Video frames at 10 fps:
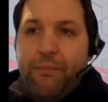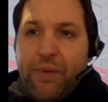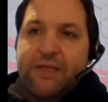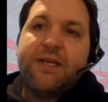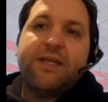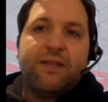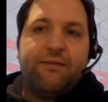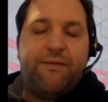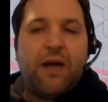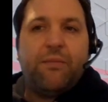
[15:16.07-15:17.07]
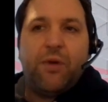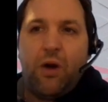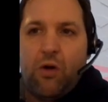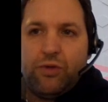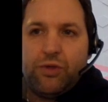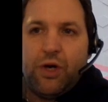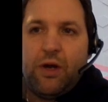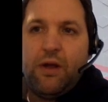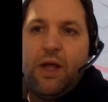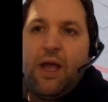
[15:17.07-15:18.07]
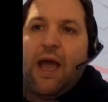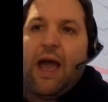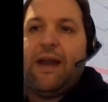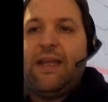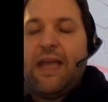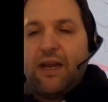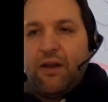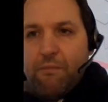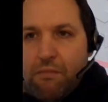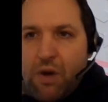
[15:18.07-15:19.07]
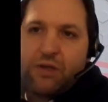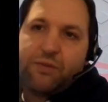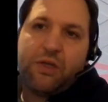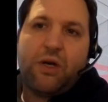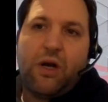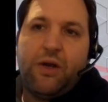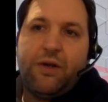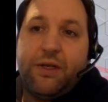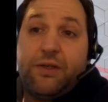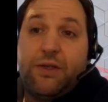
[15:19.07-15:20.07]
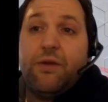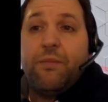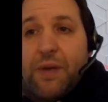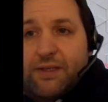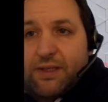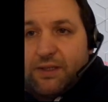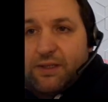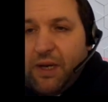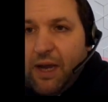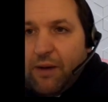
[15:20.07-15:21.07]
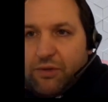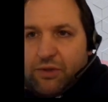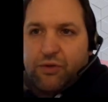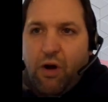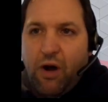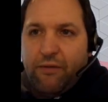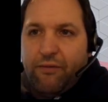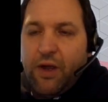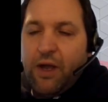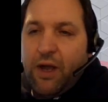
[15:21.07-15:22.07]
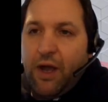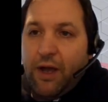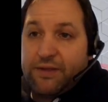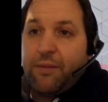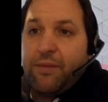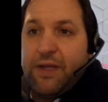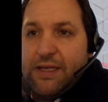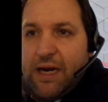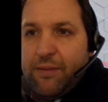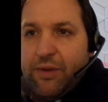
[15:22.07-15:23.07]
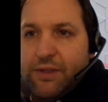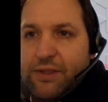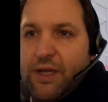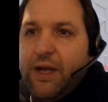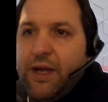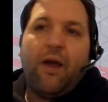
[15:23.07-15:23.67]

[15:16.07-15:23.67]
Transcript: business development culture and getting much, much closer to the business being able to drive some of these elements.